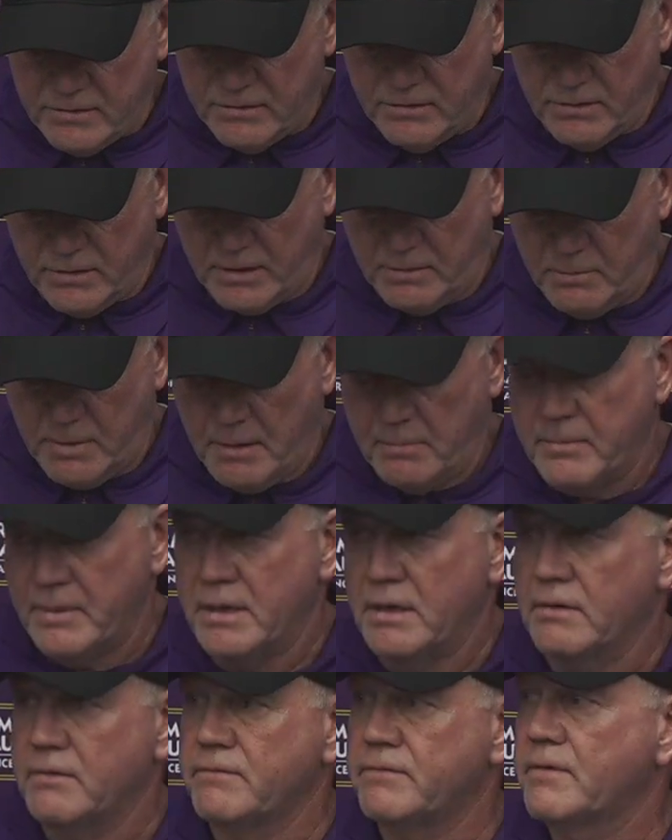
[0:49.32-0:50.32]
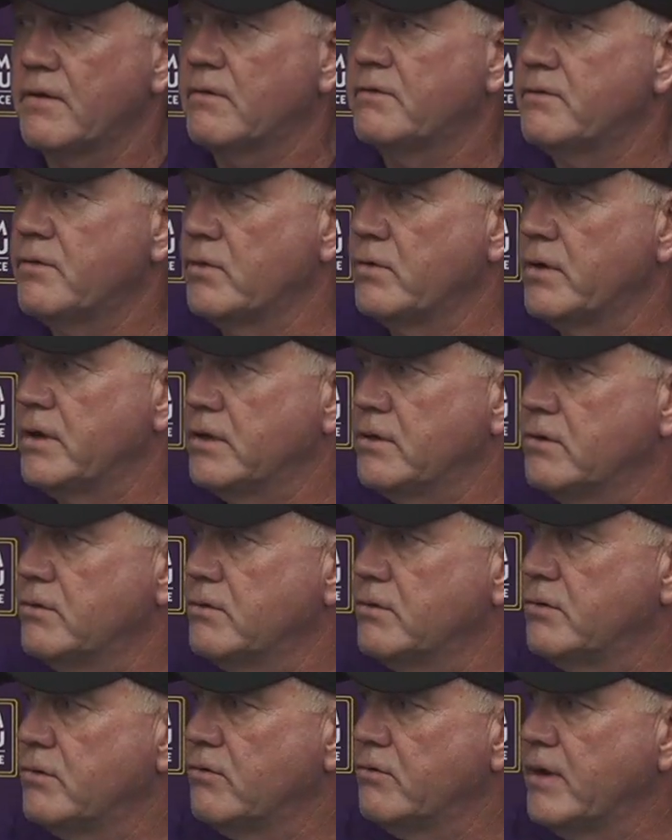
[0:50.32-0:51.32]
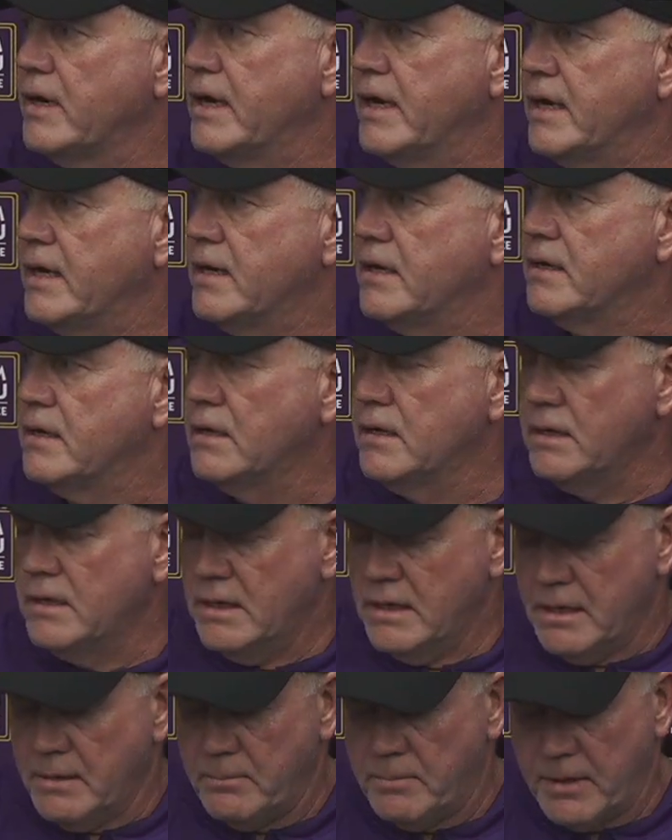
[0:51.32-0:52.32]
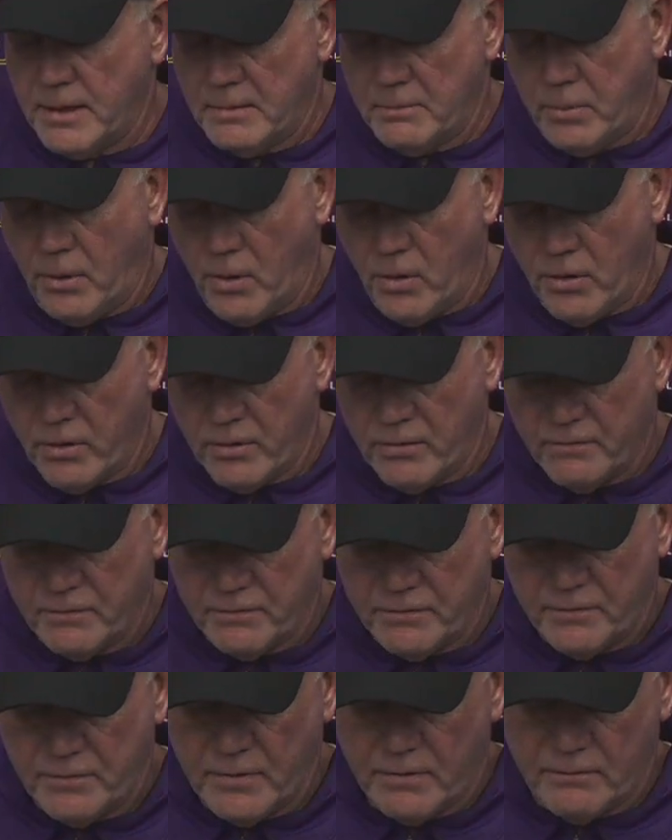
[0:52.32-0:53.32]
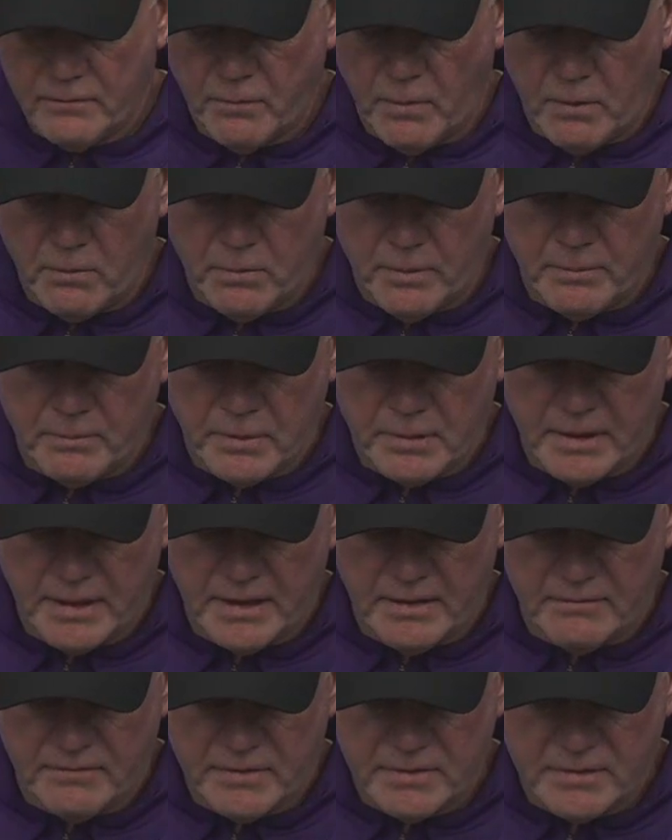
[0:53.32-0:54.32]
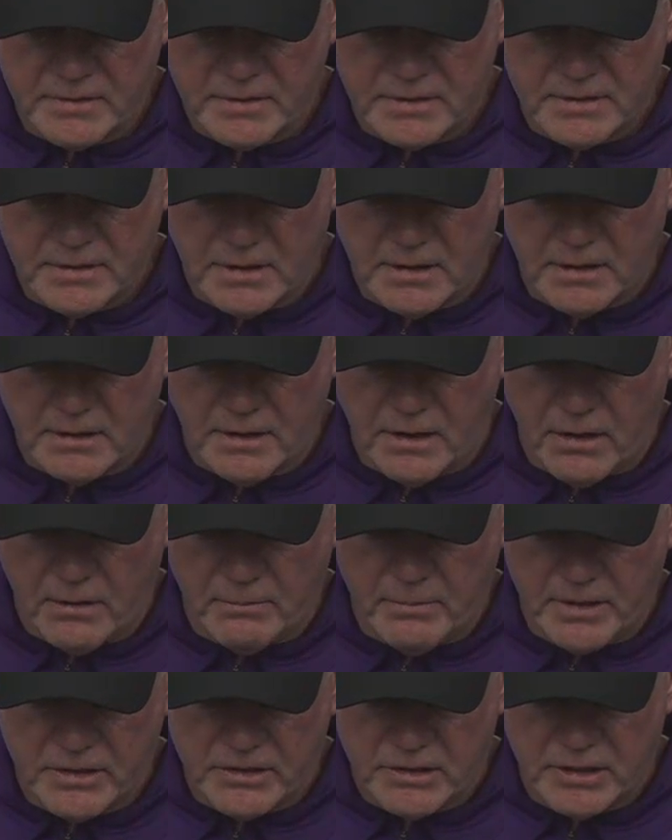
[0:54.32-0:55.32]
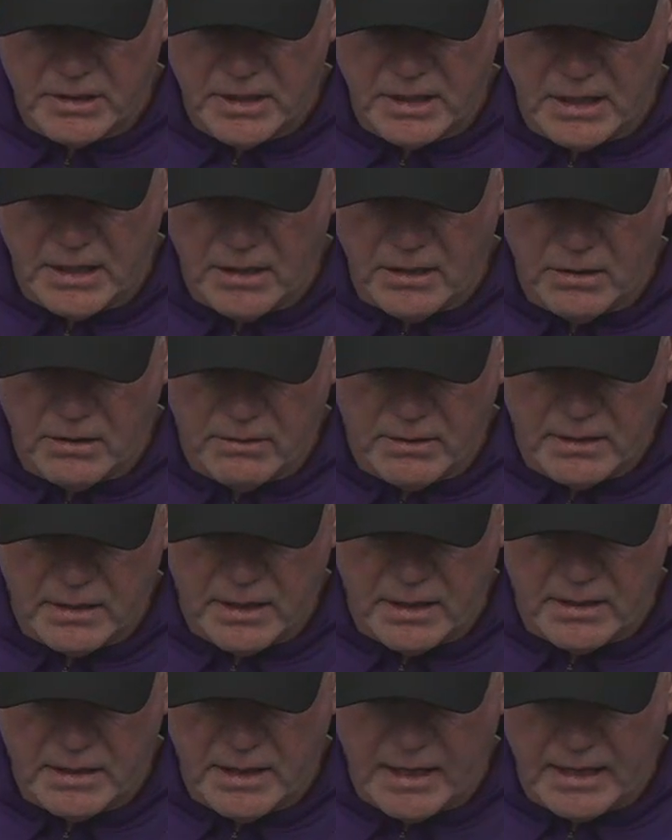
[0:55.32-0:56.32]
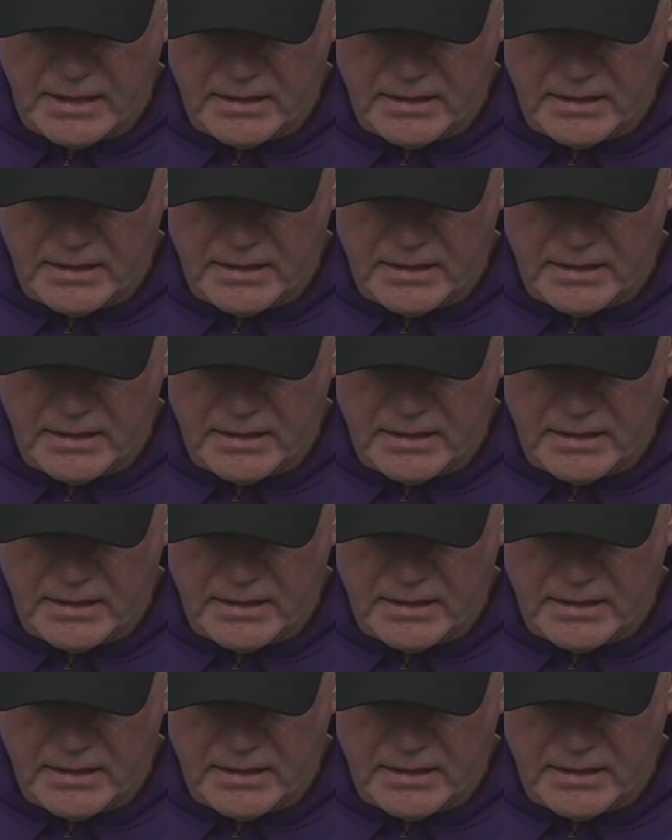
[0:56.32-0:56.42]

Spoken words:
their commitment of earning their degree and being part of what we believe is our mission here, and that